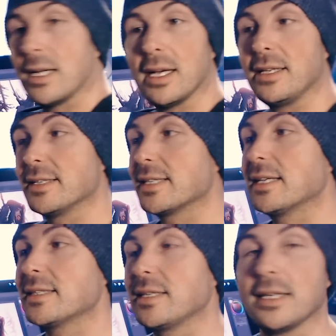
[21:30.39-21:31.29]
a
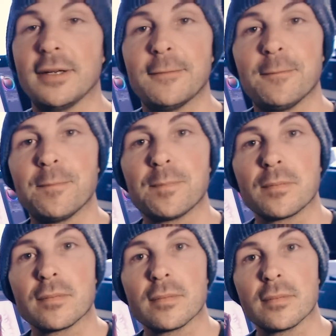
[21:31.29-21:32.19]
necessity?
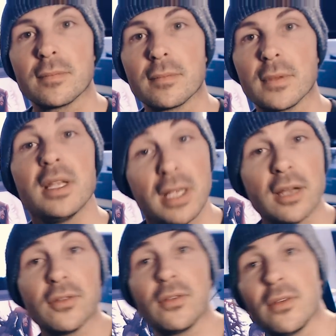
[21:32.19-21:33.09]

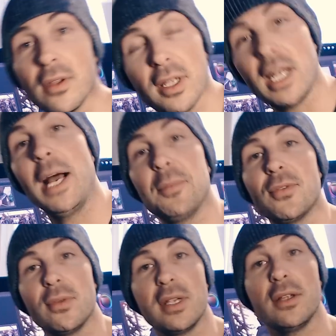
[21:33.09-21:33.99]
Yes, it
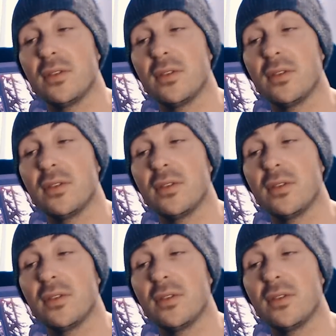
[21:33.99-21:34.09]
absolutely is.